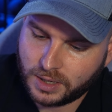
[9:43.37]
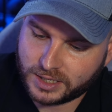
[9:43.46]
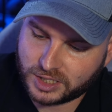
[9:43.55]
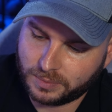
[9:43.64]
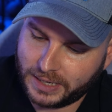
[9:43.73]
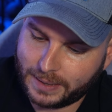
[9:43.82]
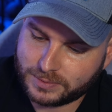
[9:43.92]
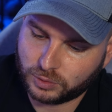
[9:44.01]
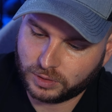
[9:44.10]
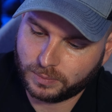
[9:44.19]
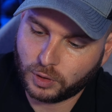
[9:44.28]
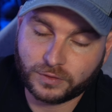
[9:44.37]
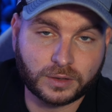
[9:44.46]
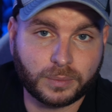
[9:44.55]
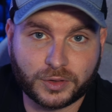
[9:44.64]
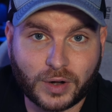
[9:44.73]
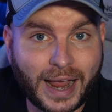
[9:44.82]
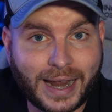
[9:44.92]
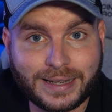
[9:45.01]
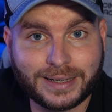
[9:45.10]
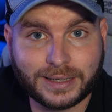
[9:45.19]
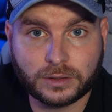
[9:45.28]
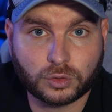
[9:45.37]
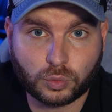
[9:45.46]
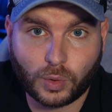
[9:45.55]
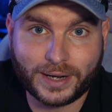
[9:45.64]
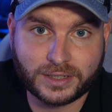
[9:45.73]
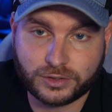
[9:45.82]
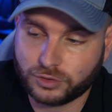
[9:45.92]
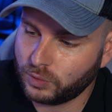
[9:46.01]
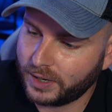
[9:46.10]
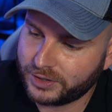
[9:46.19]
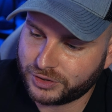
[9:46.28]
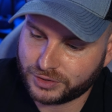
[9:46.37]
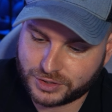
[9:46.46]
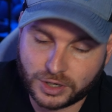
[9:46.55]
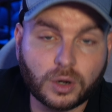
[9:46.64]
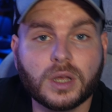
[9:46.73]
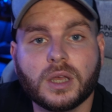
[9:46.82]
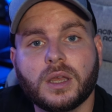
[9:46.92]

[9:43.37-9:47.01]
is gonna be absolutely perfect, but they're heading in the right direction. So